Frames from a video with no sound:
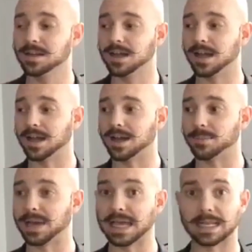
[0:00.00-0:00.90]

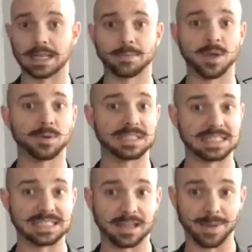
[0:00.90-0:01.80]
And let me go into
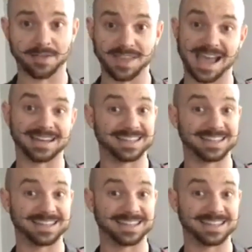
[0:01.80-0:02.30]
detail about that.